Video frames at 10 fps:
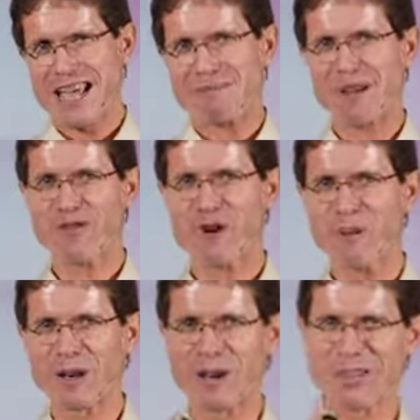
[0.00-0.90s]
Before
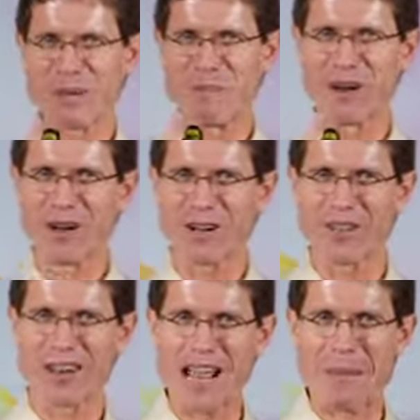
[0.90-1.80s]
we look at the miracle
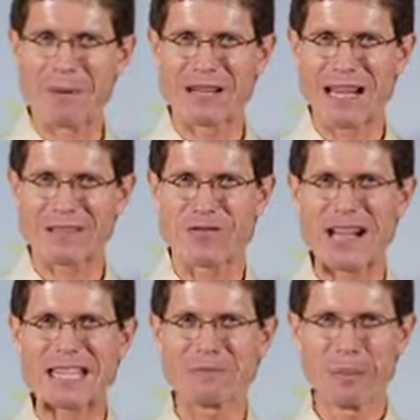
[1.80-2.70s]
that happened at
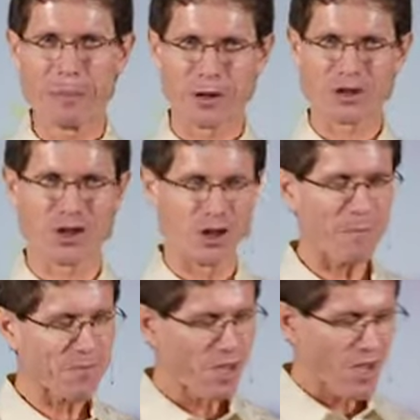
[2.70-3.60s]
Fatima,
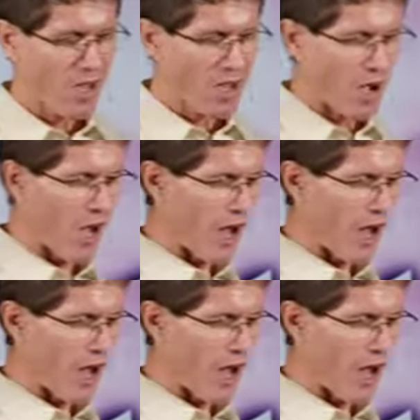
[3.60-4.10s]
Portugal, on